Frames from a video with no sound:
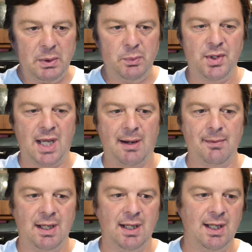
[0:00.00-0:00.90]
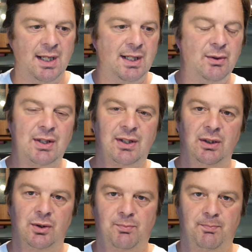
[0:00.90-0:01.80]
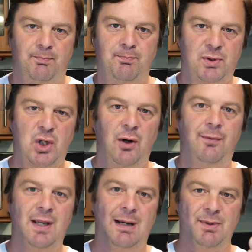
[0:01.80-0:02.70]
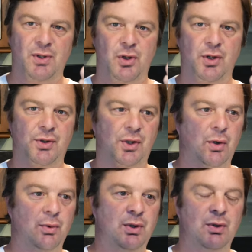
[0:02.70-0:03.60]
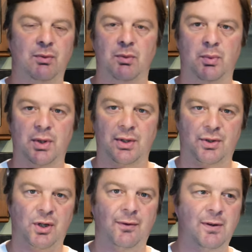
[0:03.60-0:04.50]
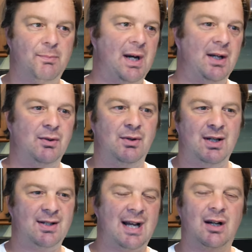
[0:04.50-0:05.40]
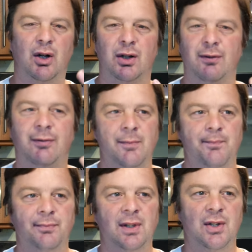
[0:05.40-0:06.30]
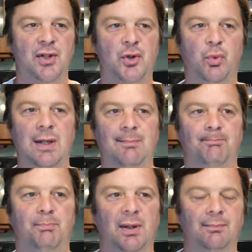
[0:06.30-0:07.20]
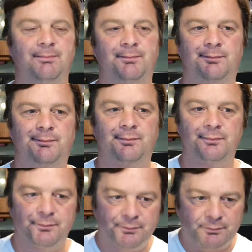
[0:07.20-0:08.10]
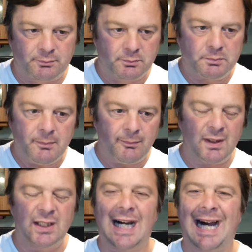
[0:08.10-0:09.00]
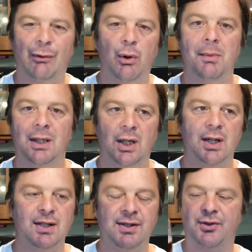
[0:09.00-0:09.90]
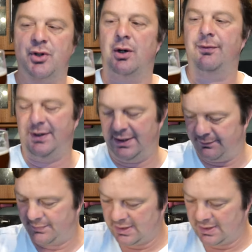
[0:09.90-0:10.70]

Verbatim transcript: with that. You get the little toffee hammers years ago, and you with the toffee band, you, it's that kind of sweet but caramelized toffee.